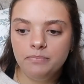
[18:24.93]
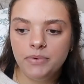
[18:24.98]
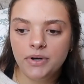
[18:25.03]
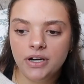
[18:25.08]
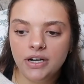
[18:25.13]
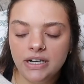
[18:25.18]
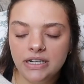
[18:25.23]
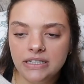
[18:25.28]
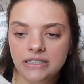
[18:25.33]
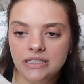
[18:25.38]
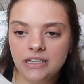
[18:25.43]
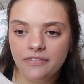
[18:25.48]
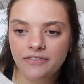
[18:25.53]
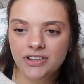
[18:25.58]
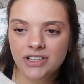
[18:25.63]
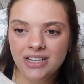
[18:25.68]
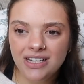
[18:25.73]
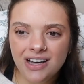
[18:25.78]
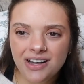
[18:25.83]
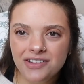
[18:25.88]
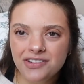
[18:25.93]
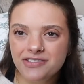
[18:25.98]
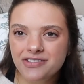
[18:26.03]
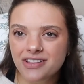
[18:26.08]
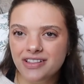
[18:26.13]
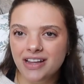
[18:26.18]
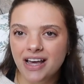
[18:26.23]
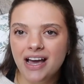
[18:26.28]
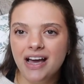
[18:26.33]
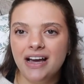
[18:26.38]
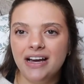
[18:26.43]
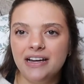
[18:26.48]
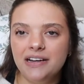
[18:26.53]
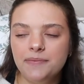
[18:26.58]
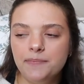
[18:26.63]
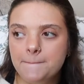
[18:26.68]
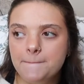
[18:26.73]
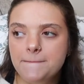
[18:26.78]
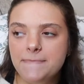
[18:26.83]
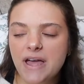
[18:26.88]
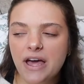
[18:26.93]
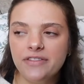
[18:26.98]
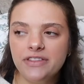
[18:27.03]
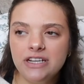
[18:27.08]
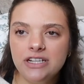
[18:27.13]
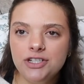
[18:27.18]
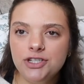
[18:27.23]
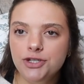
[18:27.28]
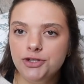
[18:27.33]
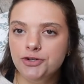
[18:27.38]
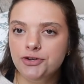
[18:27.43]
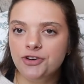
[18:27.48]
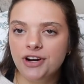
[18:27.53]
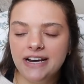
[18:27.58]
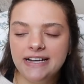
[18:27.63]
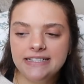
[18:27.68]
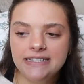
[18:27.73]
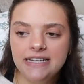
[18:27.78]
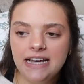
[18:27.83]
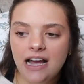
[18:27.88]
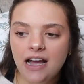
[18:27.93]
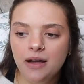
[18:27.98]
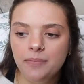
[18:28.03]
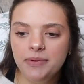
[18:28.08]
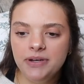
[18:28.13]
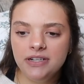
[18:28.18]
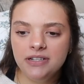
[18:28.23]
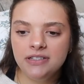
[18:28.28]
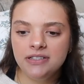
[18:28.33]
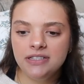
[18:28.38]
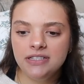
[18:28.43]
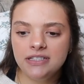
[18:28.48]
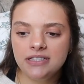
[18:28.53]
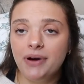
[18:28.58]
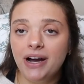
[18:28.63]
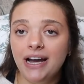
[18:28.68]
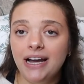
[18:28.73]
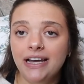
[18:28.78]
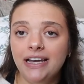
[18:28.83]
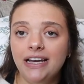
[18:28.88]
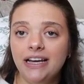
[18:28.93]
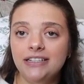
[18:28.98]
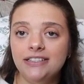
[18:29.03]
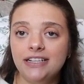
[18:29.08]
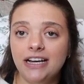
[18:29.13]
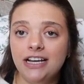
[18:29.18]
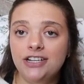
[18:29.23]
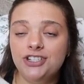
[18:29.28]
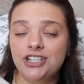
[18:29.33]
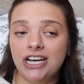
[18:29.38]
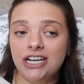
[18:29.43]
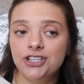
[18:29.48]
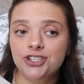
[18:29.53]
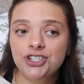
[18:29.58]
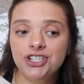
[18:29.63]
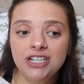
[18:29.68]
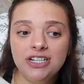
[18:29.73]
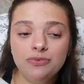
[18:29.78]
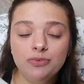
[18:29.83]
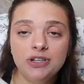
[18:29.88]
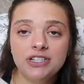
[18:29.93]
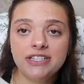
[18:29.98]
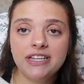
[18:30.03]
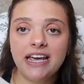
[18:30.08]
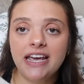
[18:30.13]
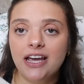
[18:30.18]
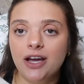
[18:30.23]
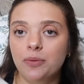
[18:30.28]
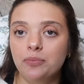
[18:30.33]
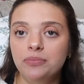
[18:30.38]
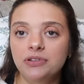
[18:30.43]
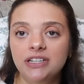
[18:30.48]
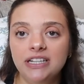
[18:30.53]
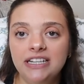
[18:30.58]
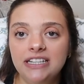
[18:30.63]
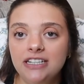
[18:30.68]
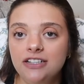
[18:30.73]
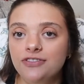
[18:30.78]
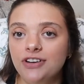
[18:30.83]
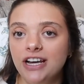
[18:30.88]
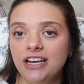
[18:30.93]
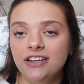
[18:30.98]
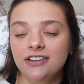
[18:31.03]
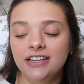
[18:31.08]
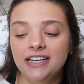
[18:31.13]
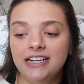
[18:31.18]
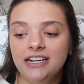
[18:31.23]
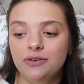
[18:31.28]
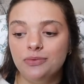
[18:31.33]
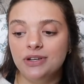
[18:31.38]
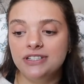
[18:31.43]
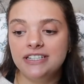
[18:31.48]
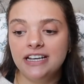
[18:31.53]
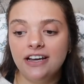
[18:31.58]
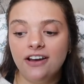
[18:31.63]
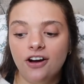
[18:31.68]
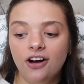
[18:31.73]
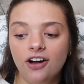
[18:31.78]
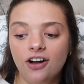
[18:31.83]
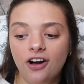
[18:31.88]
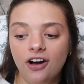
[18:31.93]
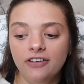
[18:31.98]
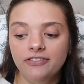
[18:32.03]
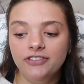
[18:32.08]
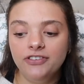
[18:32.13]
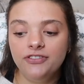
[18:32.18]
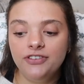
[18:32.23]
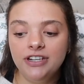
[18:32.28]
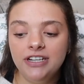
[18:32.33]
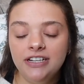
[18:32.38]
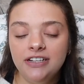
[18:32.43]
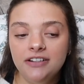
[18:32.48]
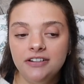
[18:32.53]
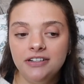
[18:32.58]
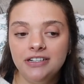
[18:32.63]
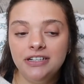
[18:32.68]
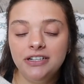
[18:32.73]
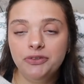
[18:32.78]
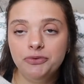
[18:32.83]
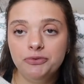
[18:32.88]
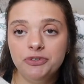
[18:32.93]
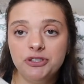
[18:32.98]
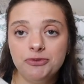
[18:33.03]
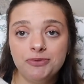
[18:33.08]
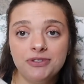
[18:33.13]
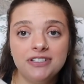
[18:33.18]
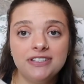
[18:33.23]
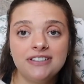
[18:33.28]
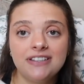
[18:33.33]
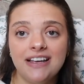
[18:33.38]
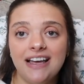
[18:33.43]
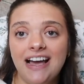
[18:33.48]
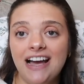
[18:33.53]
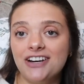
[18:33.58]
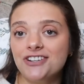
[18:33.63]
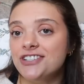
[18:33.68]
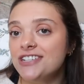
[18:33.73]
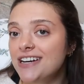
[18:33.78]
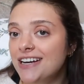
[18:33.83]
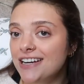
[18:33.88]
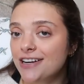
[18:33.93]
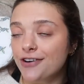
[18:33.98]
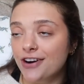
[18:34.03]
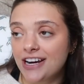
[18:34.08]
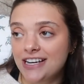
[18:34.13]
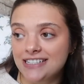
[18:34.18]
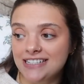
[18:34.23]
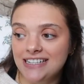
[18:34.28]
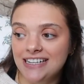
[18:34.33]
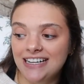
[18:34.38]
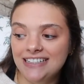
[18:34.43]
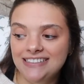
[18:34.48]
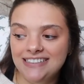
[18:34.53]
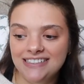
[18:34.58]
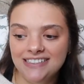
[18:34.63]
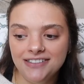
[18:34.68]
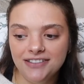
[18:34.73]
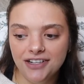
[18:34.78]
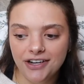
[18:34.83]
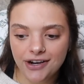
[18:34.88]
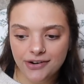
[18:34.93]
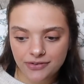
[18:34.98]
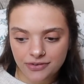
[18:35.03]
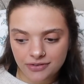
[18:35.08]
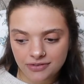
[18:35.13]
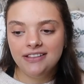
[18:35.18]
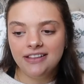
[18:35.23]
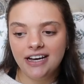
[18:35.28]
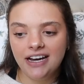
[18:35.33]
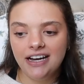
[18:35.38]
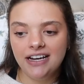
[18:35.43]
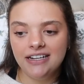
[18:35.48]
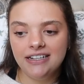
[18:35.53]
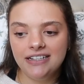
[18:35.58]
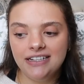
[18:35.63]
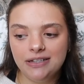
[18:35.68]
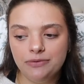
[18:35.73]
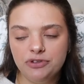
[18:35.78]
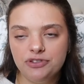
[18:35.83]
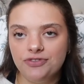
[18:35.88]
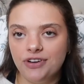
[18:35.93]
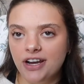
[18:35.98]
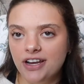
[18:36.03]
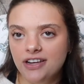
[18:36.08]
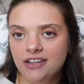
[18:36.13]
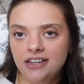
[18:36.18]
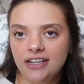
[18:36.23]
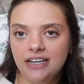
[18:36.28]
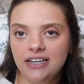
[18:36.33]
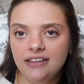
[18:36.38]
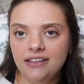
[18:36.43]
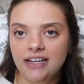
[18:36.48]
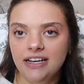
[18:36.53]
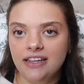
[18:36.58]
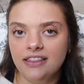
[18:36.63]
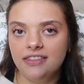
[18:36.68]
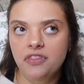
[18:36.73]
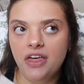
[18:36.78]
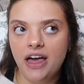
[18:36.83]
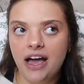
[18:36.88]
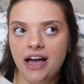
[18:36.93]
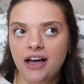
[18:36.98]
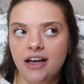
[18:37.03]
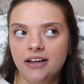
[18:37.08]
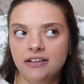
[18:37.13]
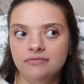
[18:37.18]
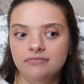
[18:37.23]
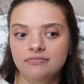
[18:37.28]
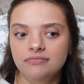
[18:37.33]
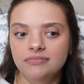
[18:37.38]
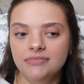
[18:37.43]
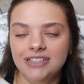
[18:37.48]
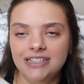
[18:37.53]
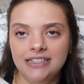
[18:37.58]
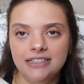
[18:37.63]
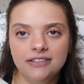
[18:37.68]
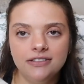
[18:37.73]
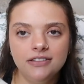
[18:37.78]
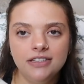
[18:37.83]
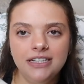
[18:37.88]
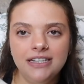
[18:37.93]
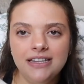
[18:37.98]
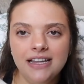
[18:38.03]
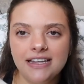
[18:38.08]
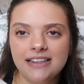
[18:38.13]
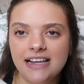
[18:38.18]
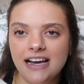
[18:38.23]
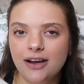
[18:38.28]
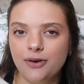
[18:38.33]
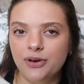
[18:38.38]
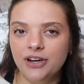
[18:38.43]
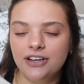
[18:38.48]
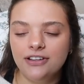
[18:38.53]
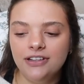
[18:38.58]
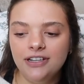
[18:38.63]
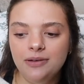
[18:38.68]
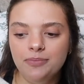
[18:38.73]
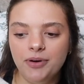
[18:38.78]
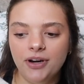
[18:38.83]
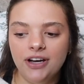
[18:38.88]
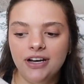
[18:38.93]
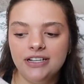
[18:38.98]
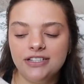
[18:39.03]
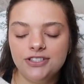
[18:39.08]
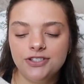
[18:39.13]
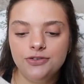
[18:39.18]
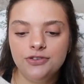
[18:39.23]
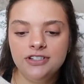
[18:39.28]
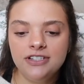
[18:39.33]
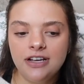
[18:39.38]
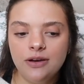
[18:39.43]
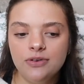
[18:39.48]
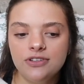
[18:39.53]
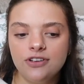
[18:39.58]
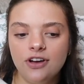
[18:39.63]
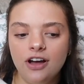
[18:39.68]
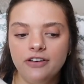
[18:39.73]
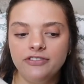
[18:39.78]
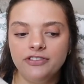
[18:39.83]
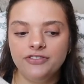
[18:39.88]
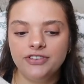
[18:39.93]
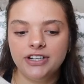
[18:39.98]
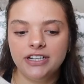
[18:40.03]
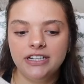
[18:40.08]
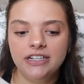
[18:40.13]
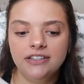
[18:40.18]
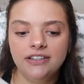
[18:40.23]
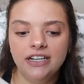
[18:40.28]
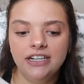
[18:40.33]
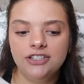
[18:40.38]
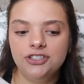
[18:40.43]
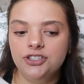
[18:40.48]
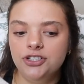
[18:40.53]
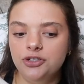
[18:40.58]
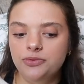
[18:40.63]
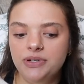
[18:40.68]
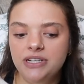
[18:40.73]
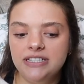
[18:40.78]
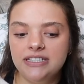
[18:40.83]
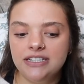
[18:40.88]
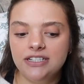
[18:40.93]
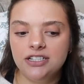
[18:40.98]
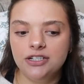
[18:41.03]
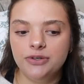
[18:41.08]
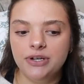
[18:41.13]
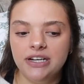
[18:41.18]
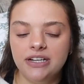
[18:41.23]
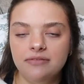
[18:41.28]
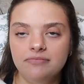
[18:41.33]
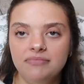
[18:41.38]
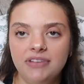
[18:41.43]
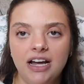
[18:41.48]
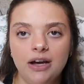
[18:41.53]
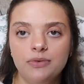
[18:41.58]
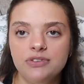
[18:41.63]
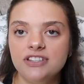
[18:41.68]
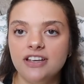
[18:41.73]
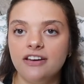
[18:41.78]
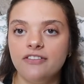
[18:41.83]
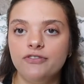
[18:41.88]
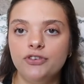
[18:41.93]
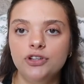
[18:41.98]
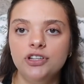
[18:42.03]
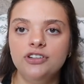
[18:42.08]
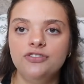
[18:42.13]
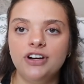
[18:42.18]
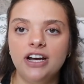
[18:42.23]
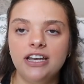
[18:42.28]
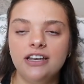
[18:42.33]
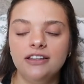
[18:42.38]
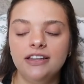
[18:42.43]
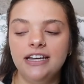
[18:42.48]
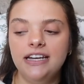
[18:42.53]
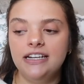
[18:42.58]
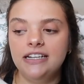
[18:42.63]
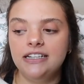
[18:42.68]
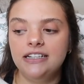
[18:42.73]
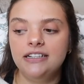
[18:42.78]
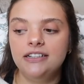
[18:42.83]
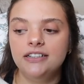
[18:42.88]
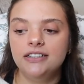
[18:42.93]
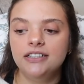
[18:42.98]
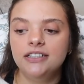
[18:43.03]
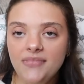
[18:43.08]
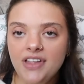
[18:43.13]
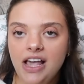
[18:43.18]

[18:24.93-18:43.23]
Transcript: But I feel like other than that, nothing too crazy happens. My digestion was like completely regulated once I got off of it, which was actually kind of crazy. I didn't know that it would regulate like that easily and like that quickly, but as soon as I was off of it, like 2 weeks into it, I was like fully regulated.